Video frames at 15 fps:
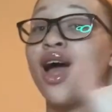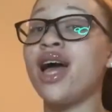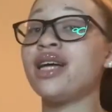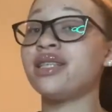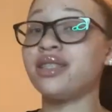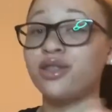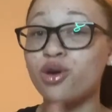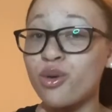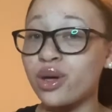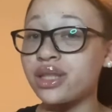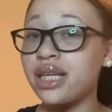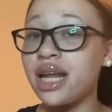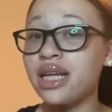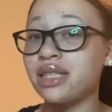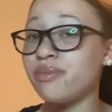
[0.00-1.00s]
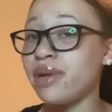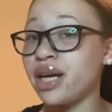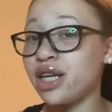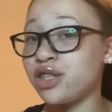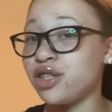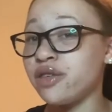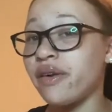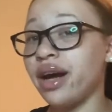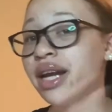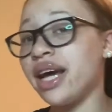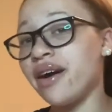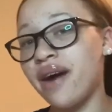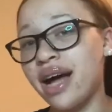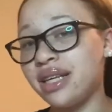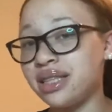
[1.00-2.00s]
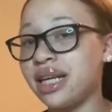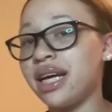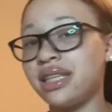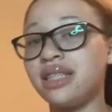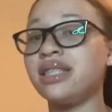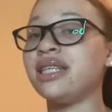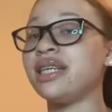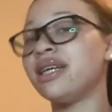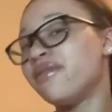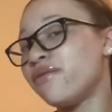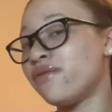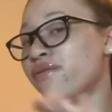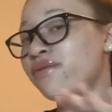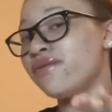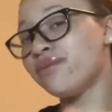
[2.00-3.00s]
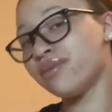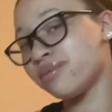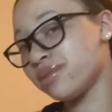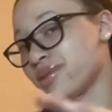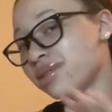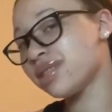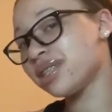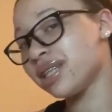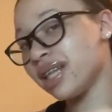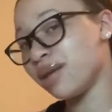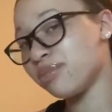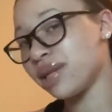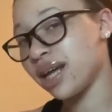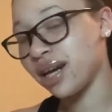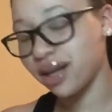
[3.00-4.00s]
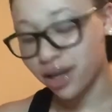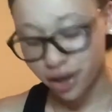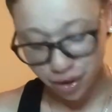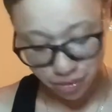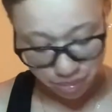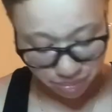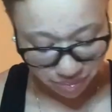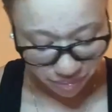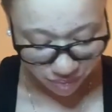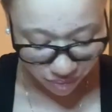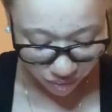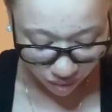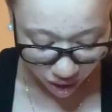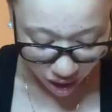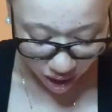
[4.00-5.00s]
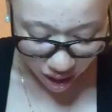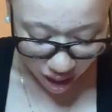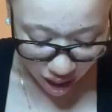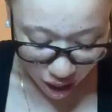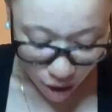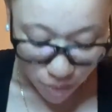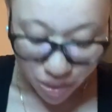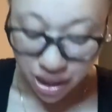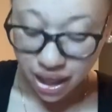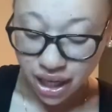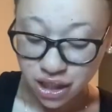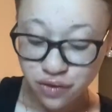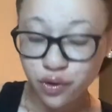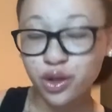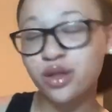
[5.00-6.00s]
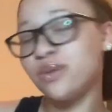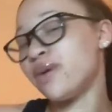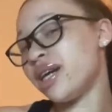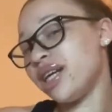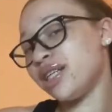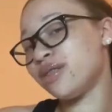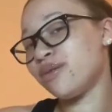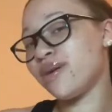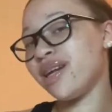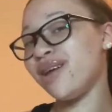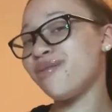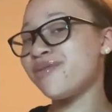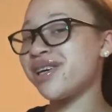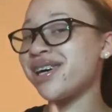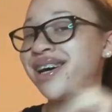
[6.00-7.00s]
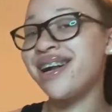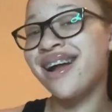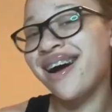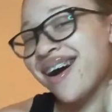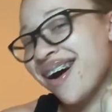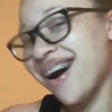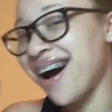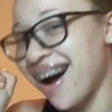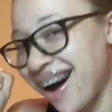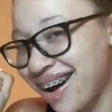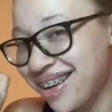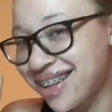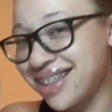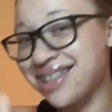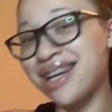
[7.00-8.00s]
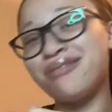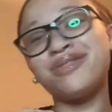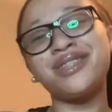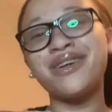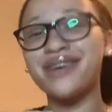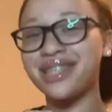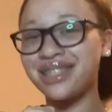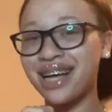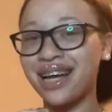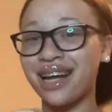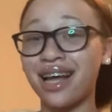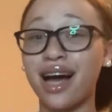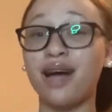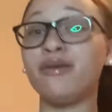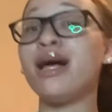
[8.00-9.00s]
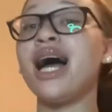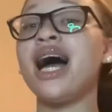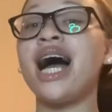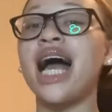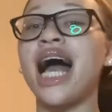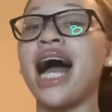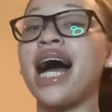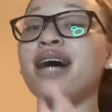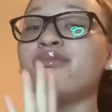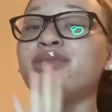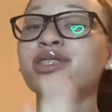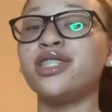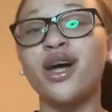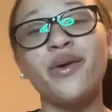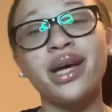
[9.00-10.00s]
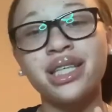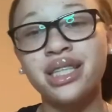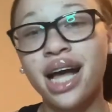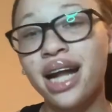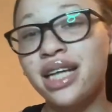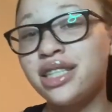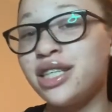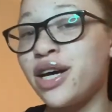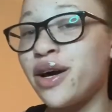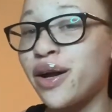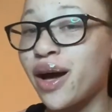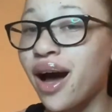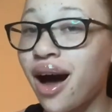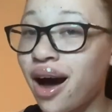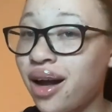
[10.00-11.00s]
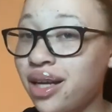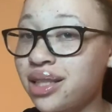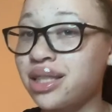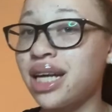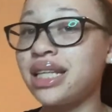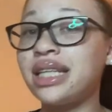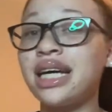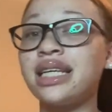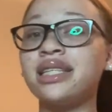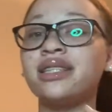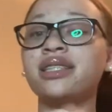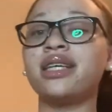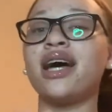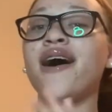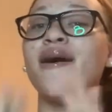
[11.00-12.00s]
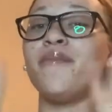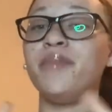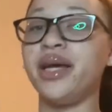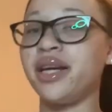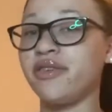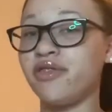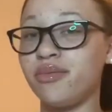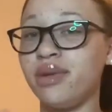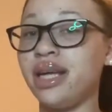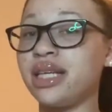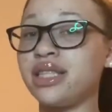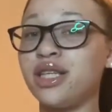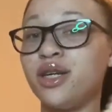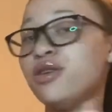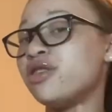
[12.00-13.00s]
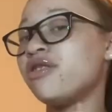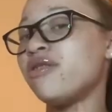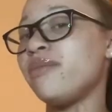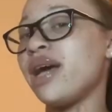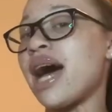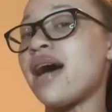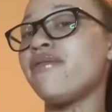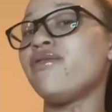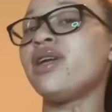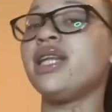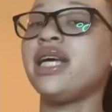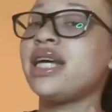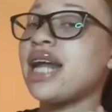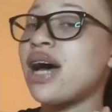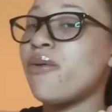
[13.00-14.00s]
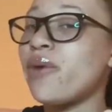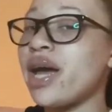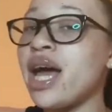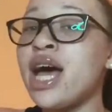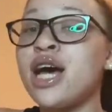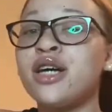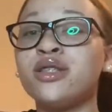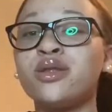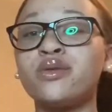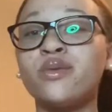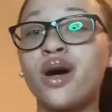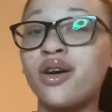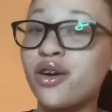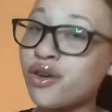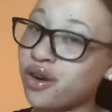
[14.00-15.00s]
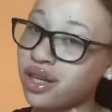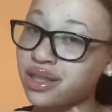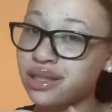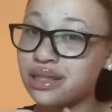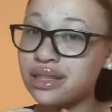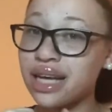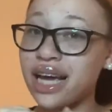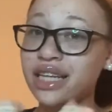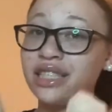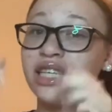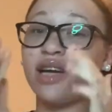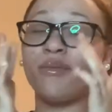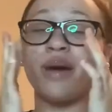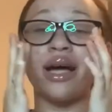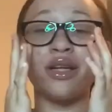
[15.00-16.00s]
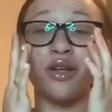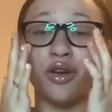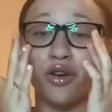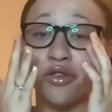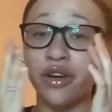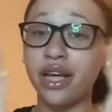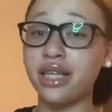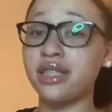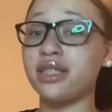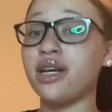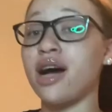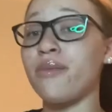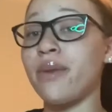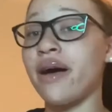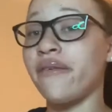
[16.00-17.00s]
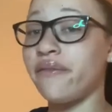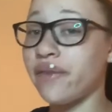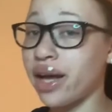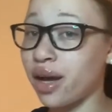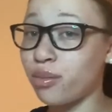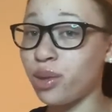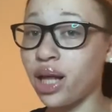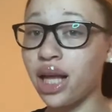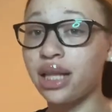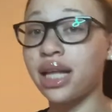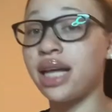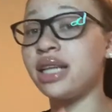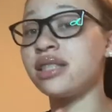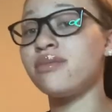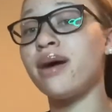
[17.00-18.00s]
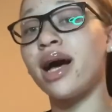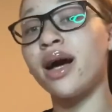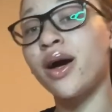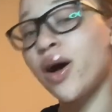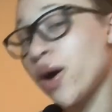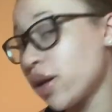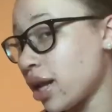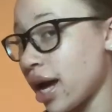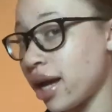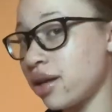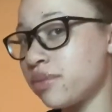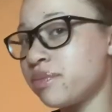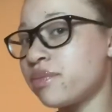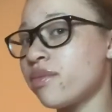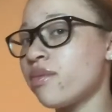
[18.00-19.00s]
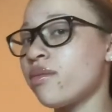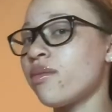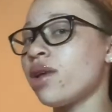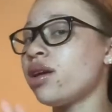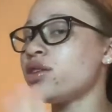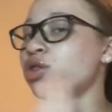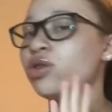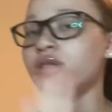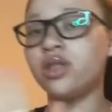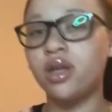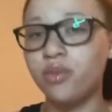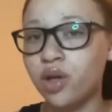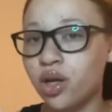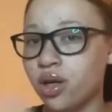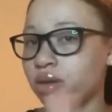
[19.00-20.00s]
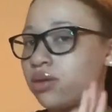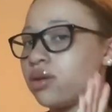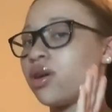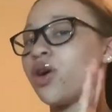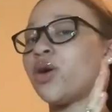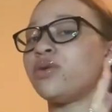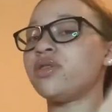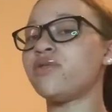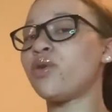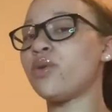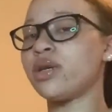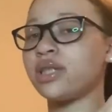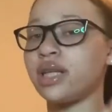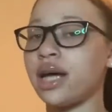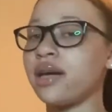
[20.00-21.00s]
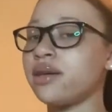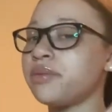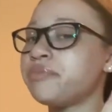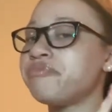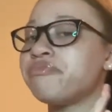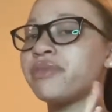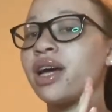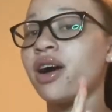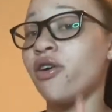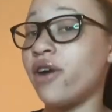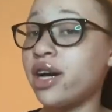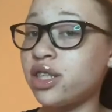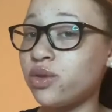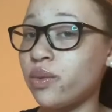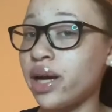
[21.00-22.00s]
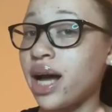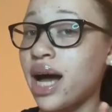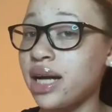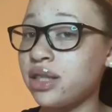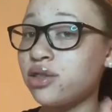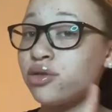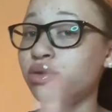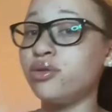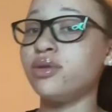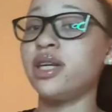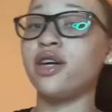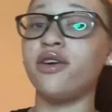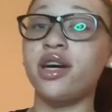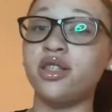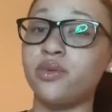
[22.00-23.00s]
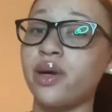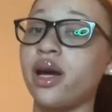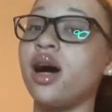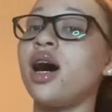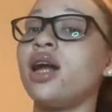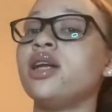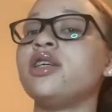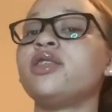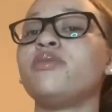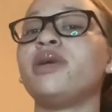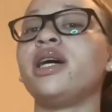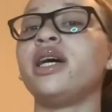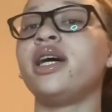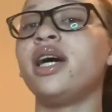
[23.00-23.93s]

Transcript: since quarantine is a big issue right now, I just had to slip that in there. Plans for 2021, college. I'm so excited, y'all. I'm so excited to go to college. Like that's big for me. It's huge for me. I really cannot wait to walk across the stage, get my degree, and start my family. That is my like short-term goals, of course. Like graduate high school and graduate college, but